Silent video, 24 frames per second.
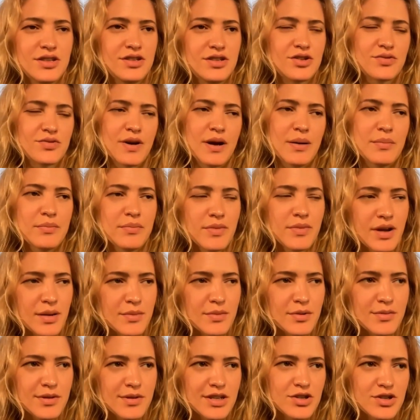Trump,
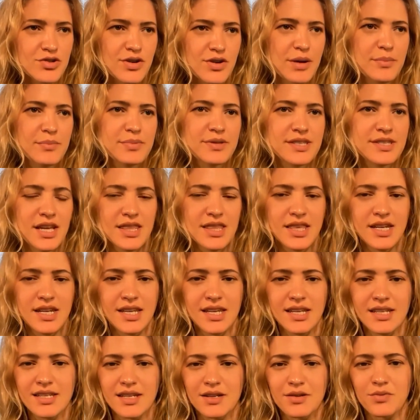Trump said that
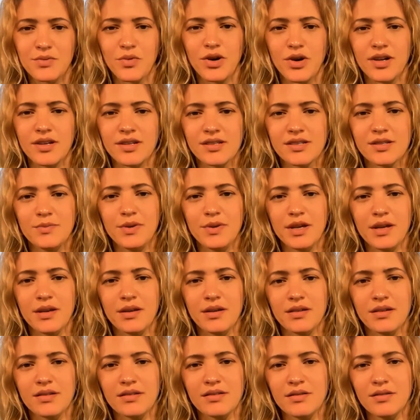he didn't want to
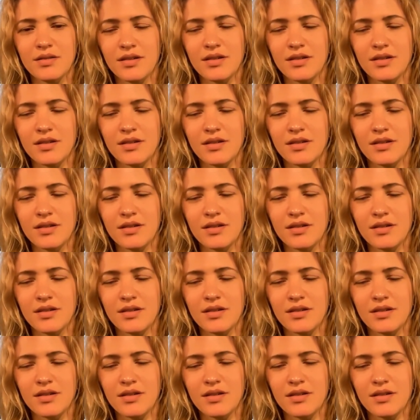be